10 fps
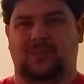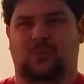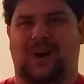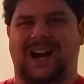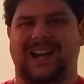sure
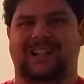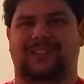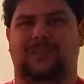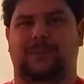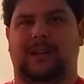why
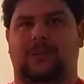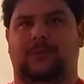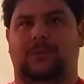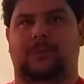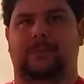it's so
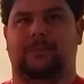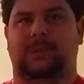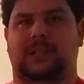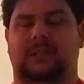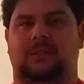powerful,
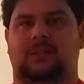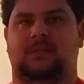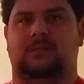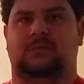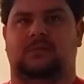but
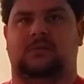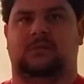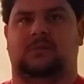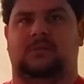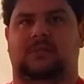
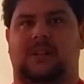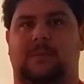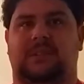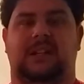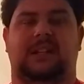
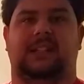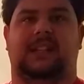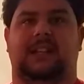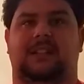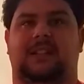I'm sorry, I didn't
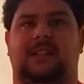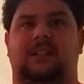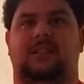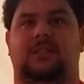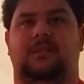catch that.
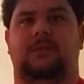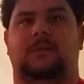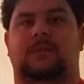Could you?